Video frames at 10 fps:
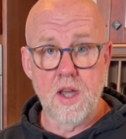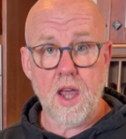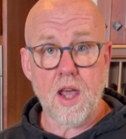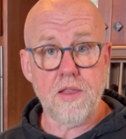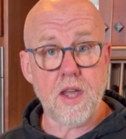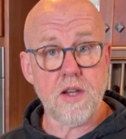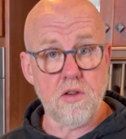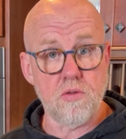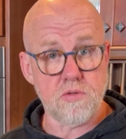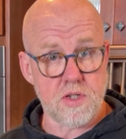and they
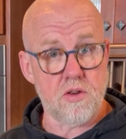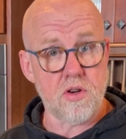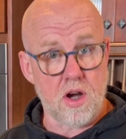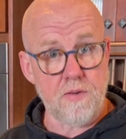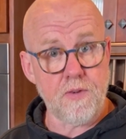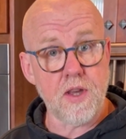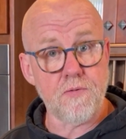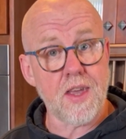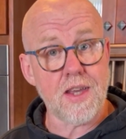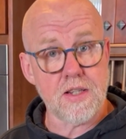don't sell coffee if
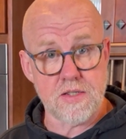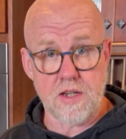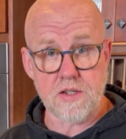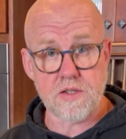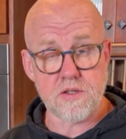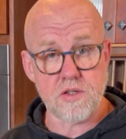they exist.